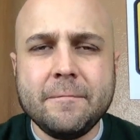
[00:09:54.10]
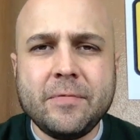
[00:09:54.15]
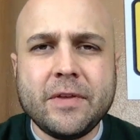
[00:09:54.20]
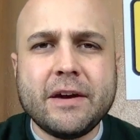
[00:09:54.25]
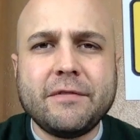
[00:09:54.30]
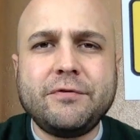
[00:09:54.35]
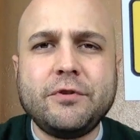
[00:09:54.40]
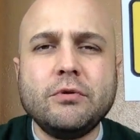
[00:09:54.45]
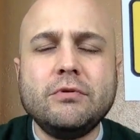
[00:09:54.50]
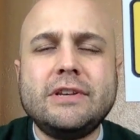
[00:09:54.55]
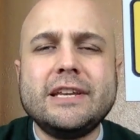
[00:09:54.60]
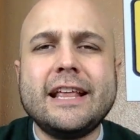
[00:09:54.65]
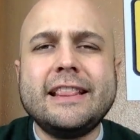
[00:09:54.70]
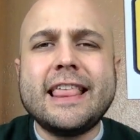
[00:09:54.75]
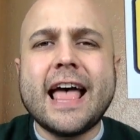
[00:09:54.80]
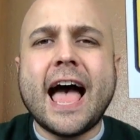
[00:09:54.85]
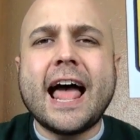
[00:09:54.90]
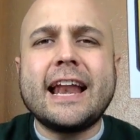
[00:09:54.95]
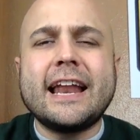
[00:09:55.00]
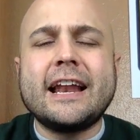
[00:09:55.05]
If you did
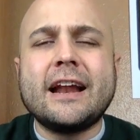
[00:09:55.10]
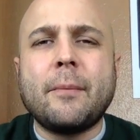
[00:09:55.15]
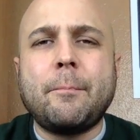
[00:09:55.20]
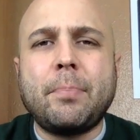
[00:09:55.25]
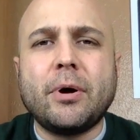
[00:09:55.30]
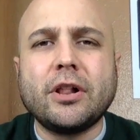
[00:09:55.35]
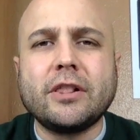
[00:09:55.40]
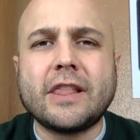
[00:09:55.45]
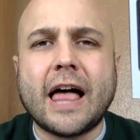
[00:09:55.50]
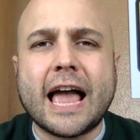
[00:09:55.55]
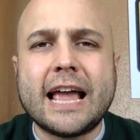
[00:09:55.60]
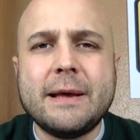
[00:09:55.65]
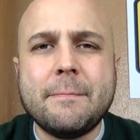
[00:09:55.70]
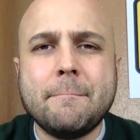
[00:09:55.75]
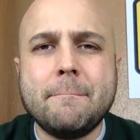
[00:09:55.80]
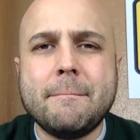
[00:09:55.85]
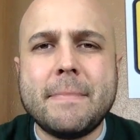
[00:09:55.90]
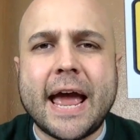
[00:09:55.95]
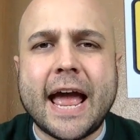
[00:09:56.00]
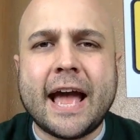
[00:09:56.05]
that in a polite
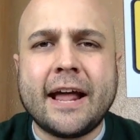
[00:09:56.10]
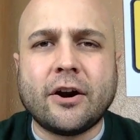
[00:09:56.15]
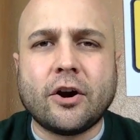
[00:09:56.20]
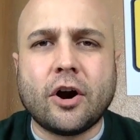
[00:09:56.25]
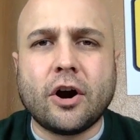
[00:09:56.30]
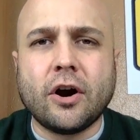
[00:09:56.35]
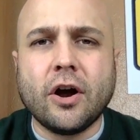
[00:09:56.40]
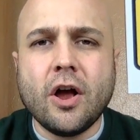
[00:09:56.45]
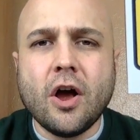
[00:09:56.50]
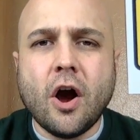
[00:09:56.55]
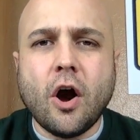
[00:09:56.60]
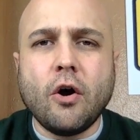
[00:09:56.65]
manner,